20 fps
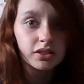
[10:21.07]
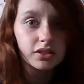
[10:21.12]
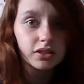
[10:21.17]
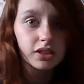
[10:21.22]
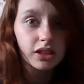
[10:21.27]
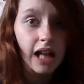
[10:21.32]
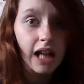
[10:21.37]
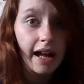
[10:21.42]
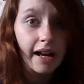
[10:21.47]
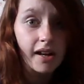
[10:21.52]

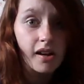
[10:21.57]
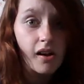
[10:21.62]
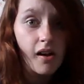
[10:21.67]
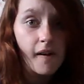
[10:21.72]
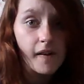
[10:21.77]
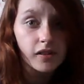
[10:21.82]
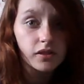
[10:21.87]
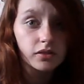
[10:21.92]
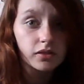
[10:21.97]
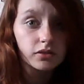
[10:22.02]
like,
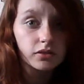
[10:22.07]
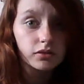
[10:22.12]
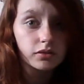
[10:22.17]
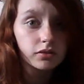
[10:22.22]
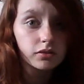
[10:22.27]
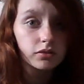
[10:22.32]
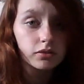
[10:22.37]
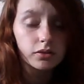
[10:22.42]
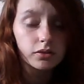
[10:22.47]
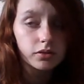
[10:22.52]

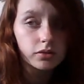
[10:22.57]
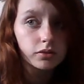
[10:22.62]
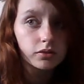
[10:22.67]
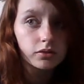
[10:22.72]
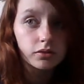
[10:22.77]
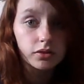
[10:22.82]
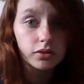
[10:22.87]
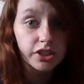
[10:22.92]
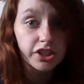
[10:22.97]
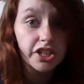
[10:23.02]

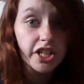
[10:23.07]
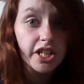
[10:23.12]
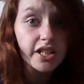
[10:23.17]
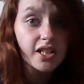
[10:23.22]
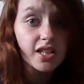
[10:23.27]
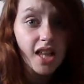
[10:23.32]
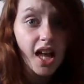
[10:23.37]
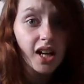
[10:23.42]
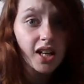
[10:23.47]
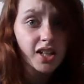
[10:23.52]

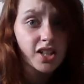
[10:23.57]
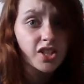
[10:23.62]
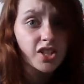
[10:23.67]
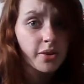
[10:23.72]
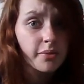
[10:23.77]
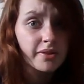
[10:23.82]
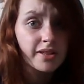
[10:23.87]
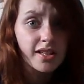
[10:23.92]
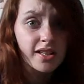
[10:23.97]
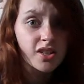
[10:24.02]
she's lucky she
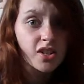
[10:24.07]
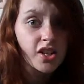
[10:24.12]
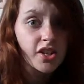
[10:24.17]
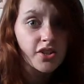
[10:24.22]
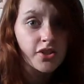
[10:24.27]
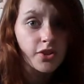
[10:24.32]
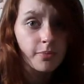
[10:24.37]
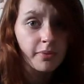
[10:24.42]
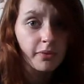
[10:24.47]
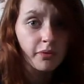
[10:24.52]
was a
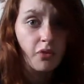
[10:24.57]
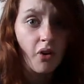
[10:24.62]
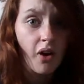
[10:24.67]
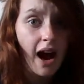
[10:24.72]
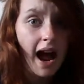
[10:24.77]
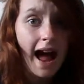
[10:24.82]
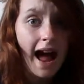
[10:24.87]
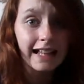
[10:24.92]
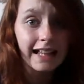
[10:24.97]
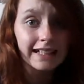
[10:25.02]
teacher before
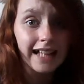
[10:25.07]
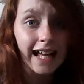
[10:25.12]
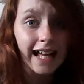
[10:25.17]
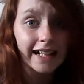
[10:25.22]
I'm